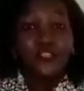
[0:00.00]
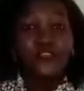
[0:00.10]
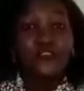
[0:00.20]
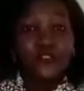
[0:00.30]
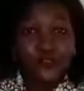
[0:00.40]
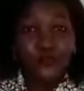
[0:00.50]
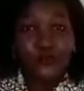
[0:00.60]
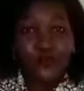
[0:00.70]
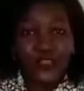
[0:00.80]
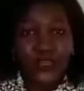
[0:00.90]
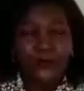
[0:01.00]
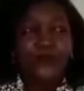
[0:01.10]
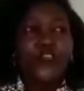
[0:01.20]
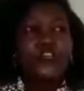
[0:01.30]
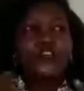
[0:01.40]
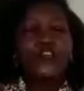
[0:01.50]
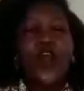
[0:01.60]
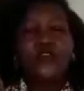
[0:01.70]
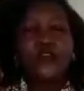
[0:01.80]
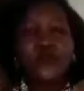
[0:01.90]
you do. So you
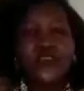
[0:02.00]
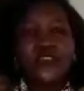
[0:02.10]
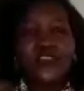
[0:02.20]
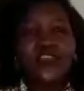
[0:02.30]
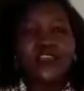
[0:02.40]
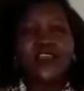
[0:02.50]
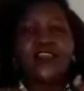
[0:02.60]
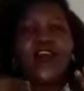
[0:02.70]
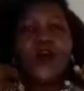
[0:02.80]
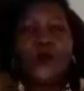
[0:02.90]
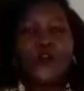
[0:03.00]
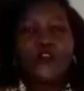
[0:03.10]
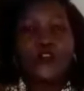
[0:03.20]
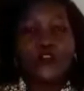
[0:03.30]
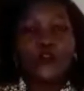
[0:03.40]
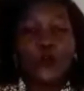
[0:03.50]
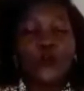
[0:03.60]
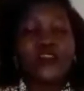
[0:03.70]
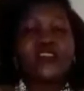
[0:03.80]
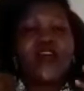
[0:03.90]
have to be thinking on your
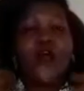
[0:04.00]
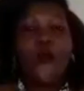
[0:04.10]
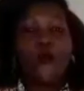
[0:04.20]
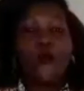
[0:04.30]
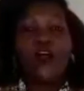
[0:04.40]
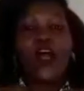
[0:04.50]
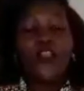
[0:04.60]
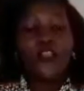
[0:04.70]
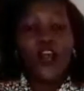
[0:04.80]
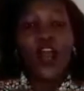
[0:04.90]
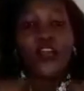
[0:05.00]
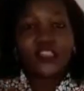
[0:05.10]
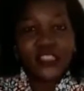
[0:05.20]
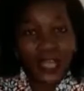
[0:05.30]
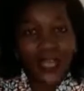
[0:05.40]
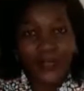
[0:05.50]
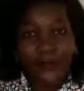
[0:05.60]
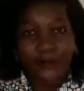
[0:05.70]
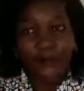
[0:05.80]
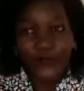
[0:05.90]
toes all the time.
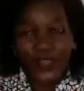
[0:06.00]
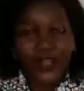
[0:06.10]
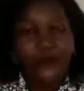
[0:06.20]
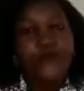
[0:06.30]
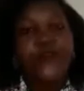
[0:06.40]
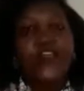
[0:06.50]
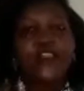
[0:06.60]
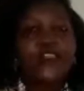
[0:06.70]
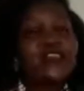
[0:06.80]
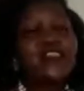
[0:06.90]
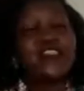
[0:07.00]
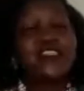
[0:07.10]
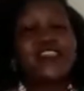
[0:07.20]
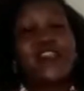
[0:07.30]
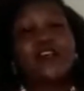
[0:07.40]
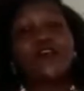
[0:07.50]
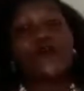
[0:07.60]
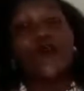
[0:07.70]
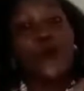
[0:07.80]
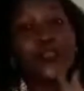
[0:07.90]
This leads us now to
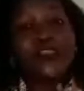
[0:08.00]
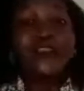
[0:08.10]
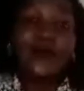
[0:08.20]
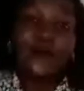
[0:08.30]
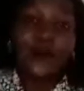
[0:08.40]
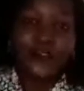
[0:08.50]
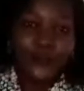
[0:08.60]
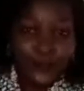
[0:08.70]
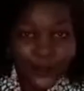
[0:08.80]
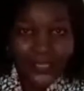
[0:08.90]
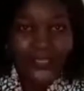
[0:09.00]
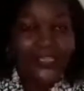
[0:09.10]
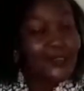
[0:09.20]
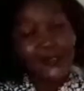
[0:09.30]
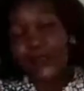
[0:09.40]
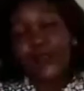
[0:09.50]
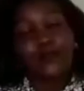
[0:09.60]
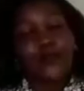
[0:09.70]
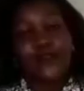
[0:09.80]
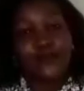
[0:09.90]
point number 3, lesson
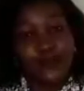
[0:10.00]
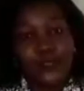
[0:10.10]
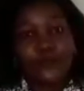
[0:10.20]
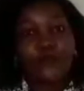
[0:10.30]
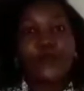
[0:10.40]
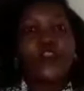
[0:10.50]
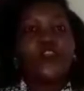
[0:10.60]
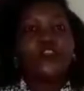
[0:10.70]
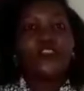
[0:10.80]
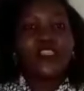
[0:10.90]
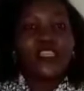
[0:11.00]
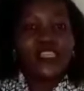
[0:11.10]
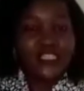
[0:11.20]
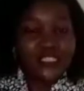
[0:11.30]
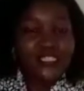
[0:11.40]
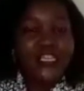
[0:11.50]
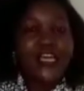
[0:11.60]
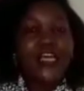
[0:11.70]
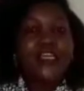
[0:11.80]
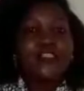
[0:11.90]
number 3. You need
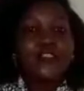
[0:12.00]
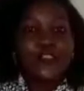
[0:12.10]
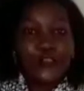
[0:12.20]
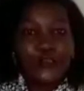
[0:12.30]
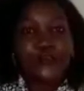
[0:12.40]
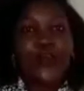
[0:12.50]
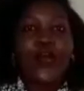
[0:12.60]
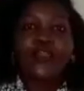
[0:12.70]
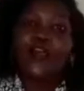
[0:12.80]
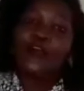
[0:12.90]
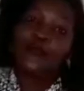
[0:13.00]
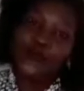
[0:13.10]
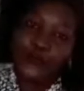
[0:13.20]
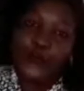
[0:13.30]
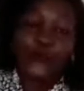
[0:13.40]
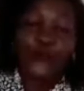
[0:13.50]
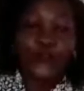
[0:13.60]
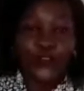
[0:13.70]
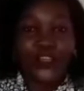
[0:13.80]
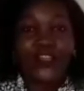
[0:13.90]
to allow people
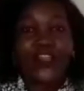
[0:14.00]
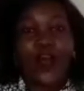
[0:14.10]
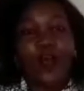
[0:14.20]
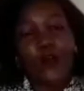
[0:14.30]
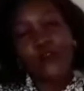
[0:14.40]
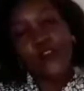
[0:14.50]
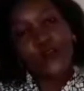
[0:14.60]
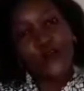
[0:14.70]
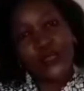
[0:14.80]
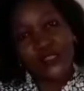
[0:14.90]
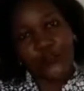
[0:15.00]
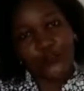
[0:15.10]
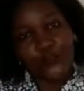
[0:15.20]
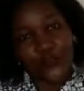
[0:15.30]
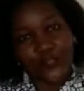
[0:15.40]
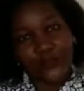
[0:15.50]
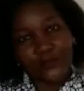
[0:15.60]
feel how they want to feel.